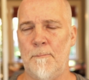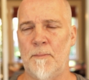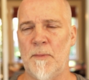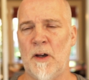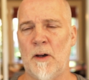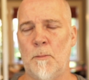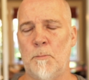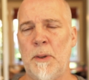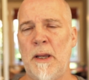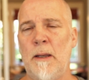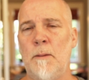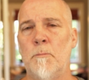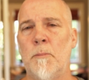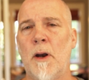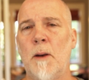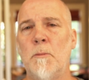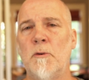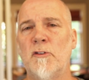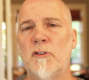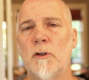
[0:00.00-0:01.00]
Paint and
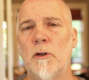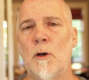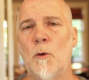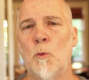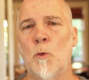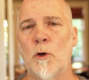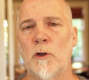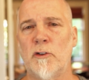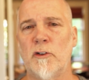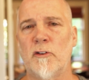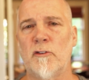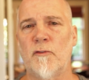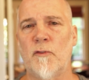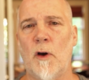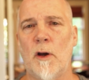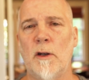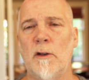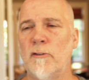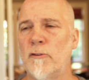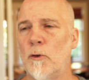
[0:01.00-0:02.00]
primers are going to work just
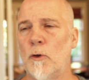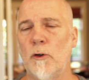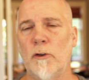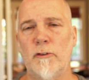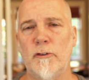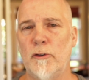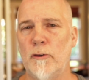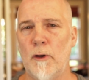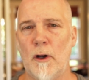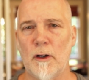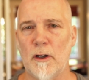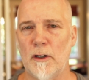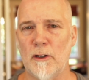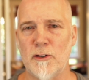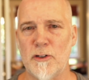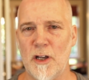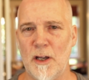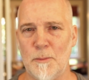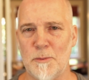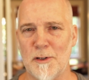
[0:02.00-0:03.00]
fine as long as you're not going to
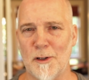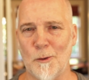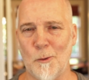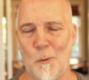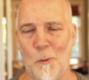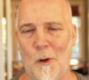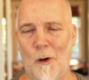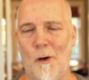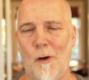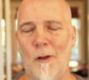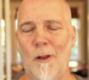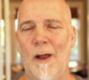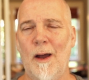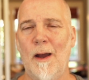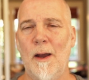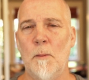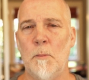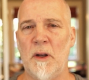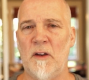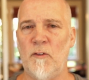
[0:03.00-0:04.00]
tape to the wall.
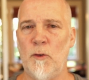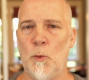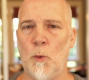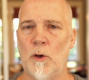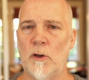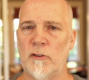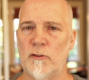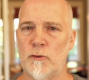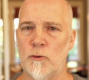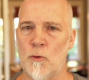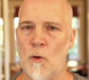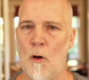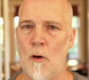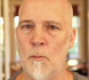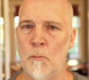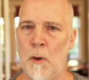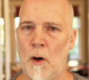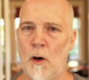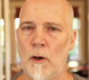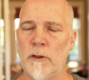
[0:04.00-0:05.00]
But if you want a
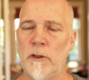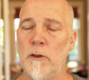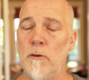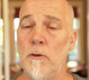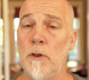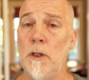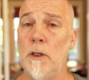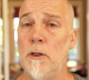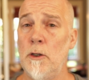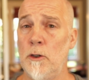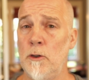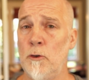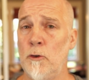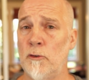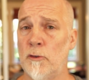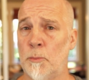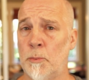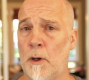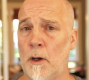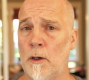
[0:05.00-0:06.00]
strong bond, you need to
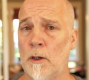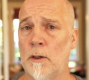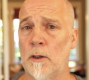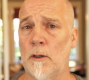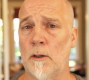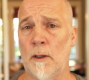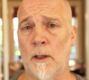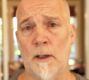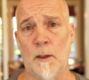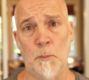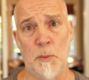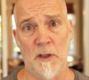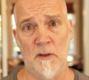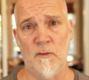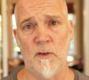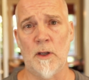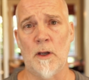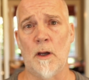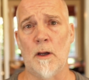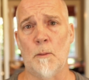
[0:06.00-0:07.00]
use a product like a
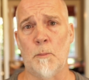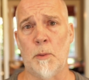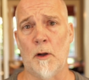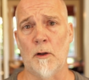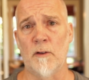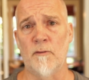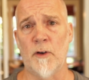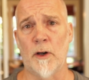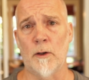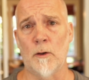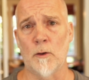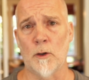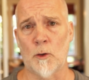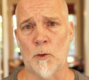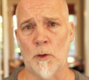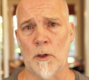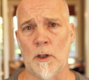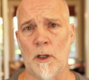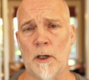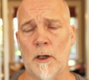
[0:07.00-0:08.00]
PVA, a polyvinyl
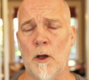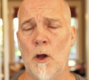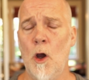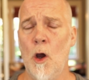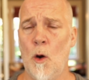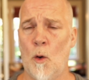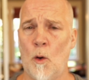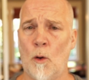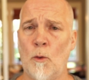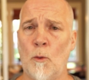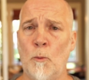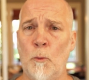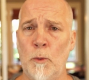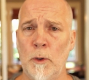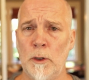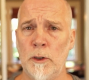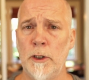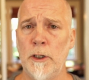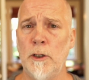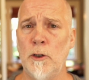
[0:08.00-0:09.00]
acrylic, or a
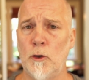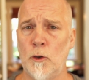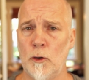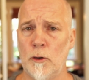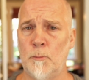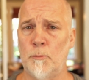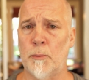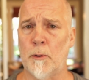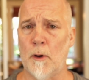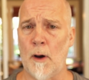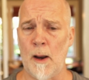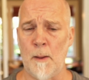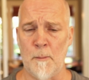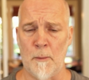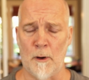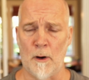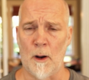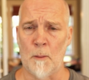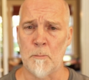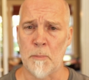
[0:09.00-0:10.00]
really good
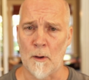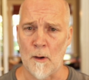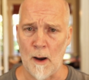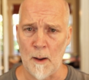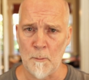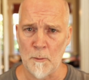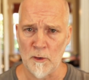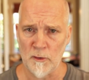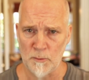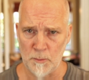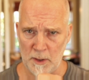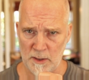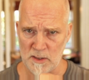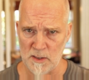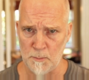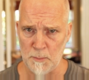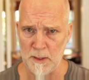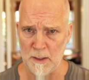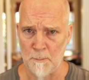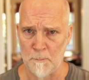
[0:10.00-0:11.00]
primer. A primer is meant
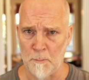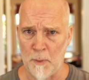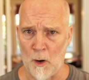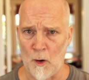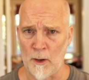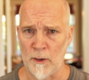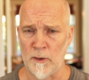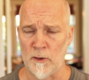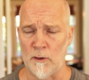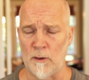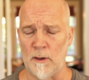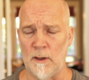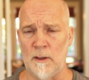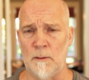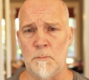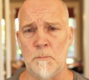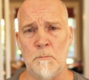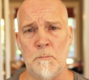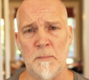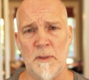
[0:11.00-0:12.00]
to be a bonder.
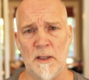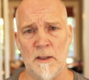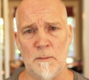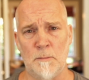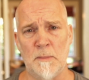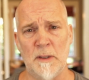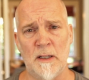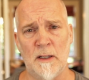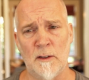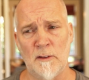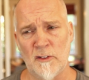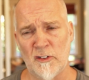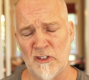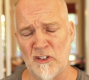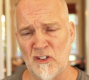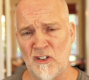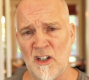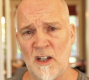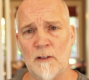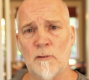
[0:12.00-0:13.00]
It
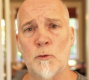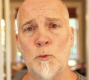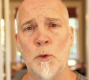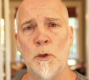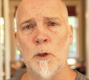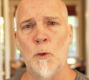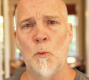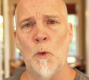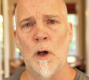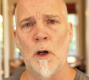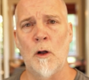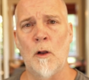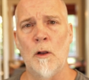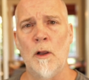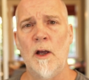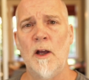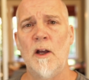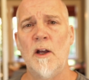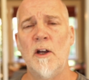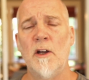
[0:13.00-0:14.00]
sticks really
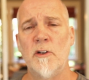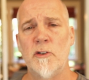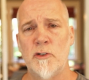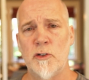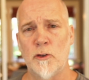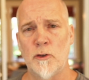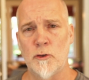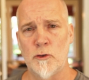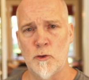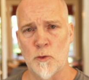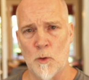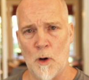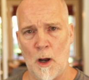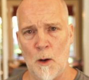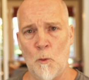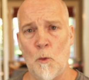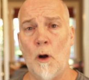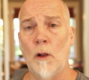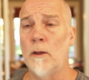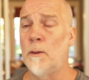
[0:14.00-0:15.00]
well to the
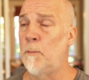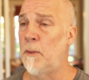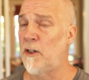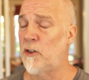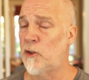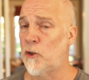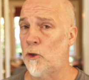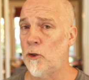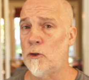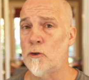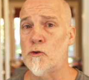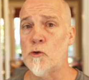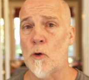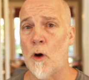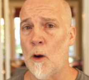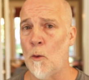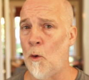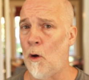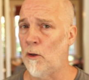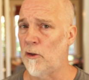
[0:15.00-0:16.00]
drywall, and make sure your
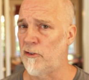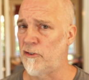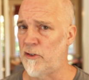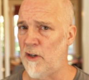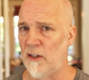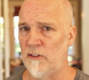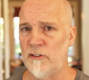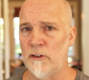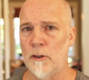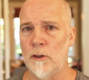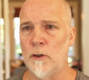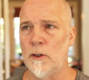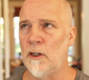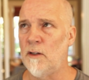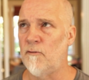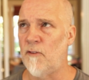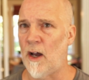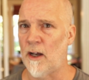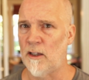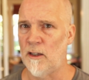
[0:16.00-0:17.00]
drywall is nice and
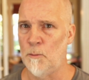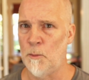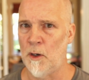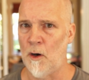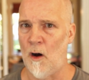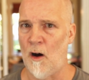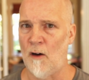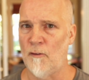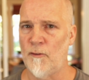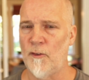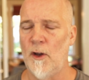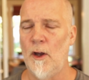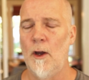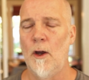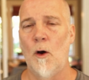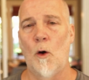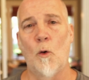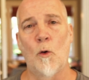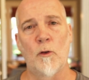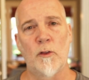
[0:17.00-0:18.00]
clean, vacuum it off,
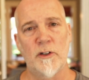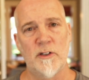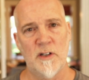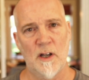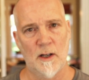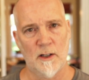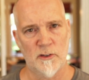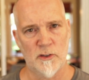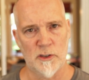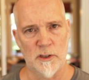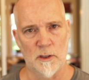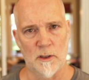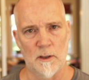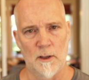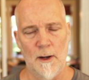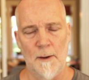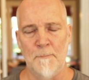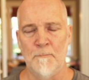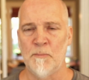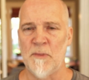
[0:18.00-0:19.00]
or the
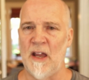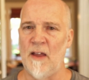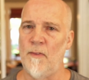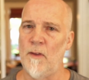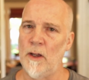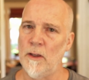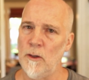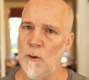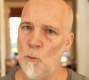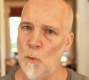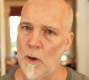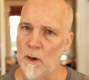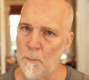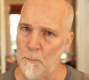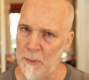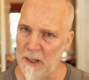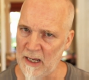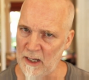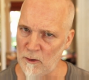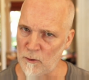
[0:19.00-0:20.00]
texture, and then you want
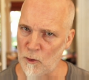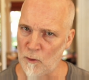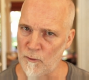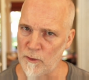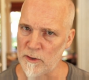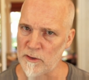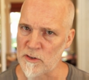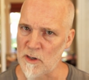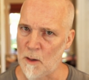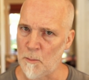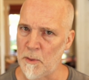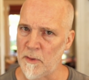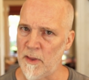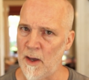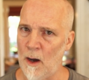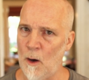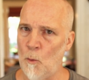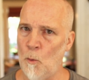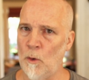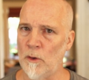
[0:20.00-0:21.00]
to paint over the top of
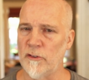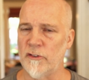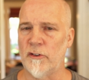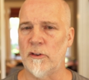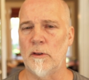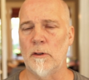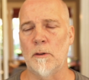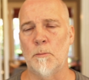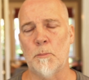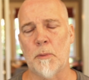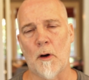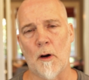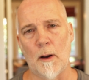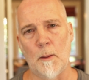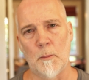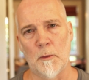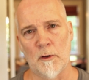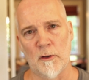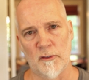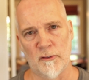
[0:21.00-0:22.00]
that once the
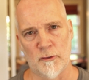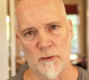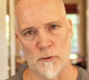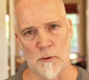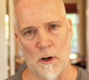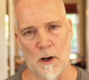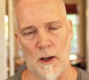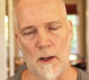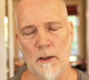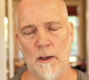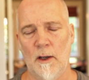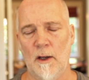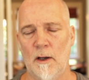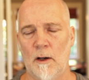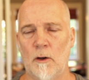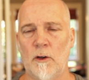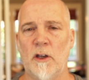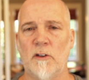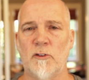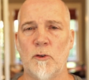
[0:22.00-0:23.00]
primer is dry.
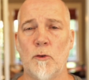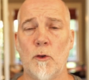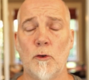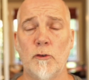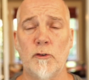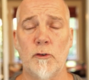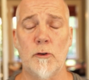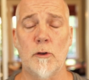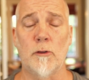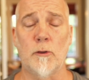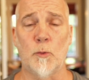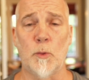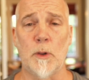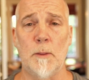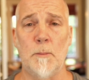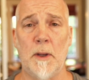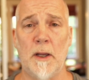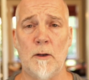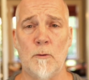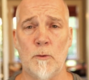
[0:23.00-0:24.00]
Okay, so those are the three
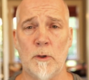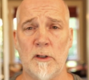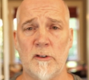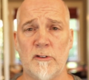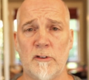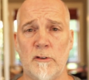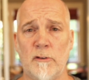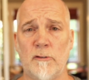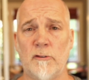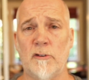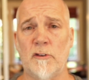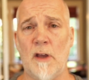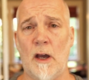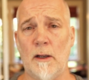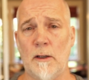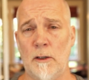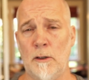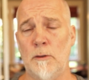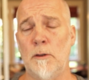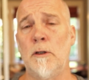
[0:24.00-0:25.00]
main reasons
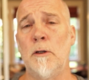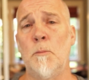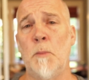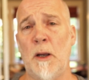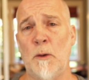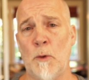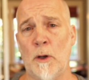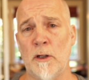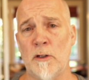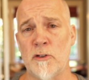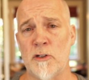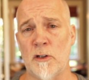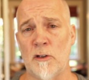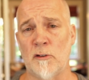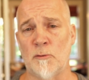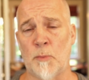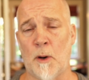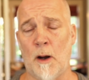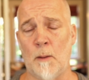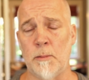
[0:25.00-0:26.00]
that you may run into
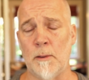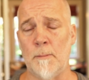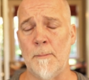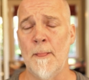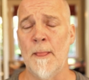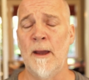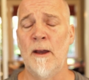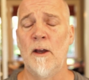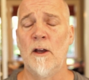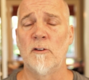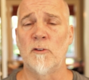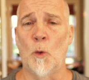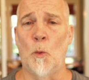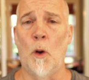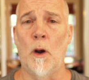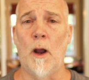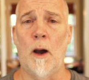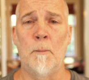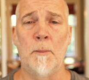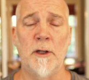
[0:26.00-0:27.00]
this problem. So
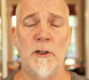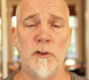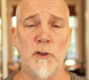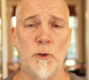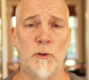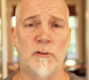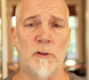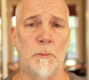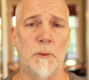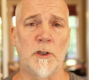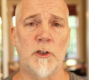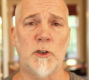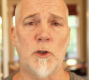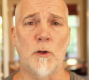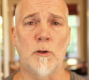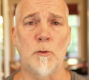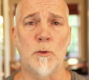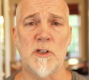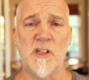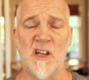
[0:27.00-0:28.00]
what I'm going to do is I'm going to show
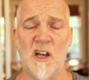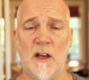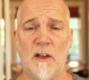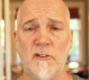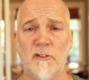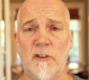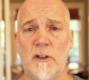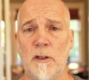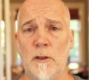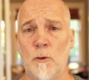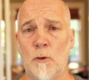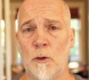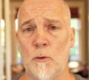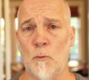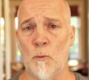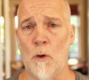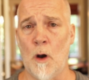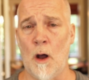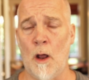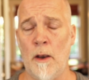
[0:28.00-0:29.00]
you a test that you can
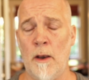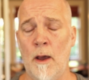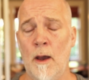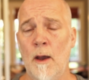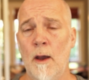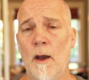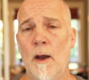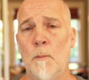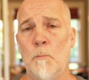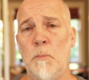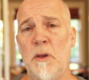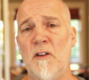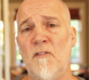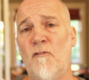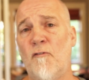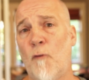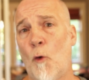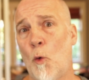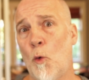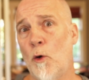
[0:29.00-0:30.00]
run
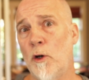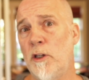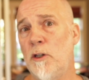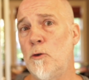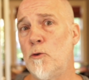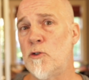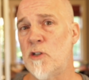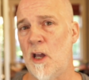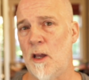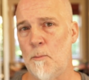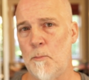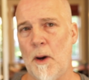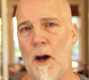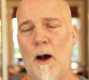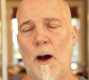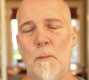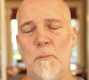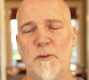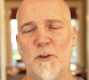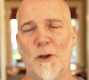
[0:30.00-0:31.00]
before you tape
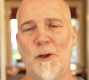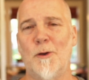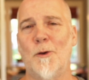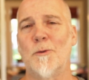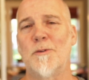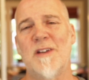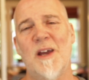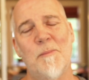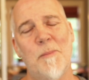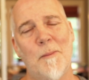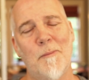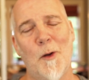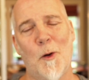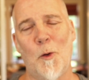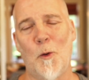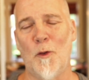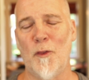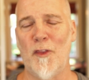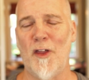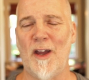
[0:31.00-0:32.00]
up, so you don't tape up the
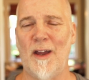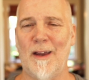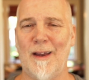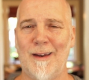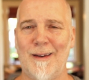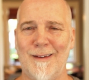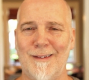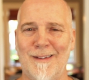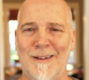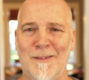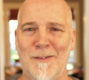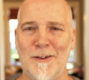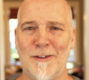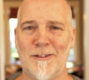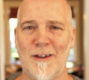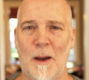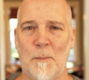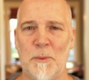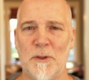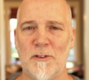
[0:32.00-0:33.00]
whole thing and this
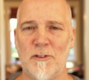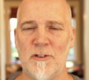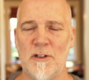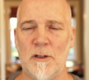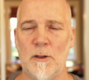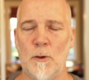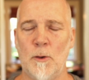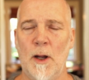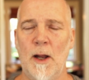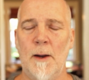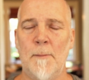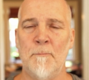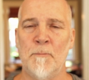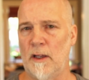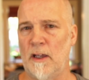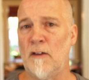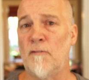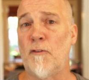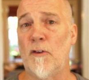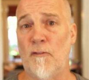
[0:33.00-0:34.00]
happens to you.
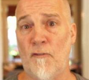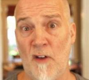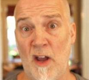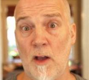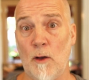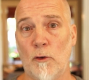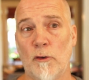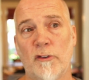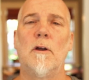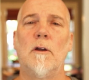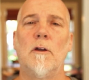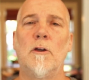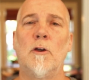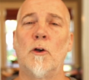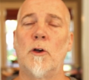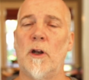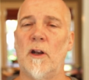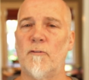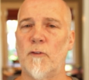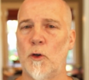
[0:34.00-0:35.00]
If it fails, you're
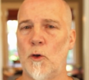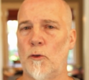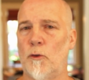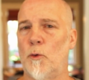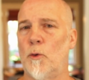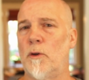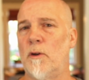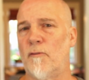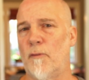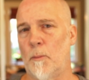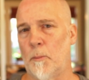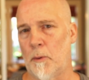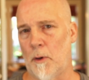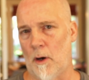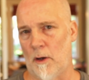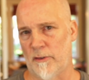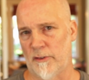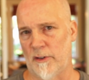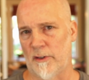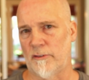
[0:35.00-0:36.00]
going to have to go through a different
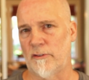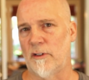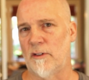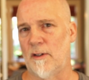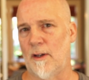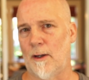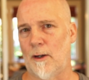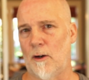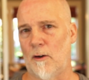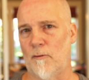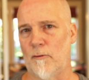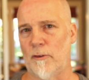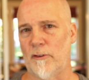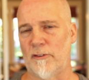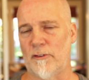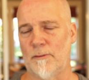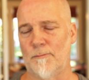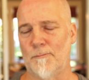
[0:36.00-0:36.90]
process to take care of this.